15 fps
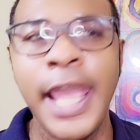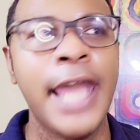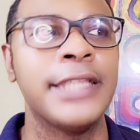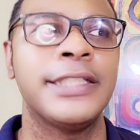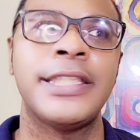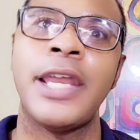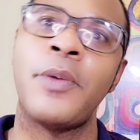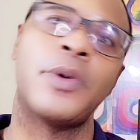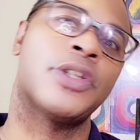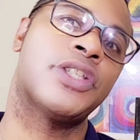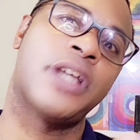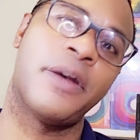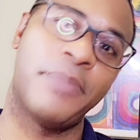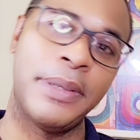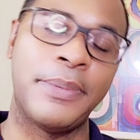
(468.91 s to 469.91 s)
And then there were
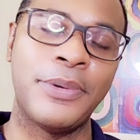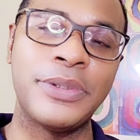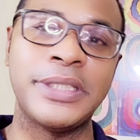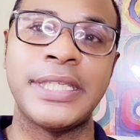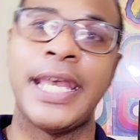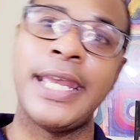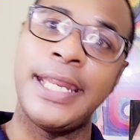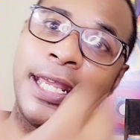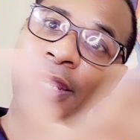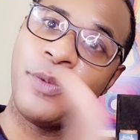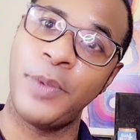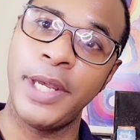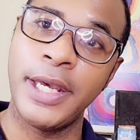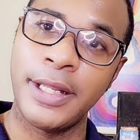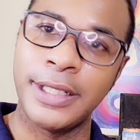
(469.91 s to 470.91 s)
some people who said he
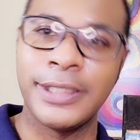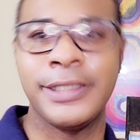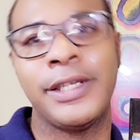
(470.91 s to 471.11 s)
will.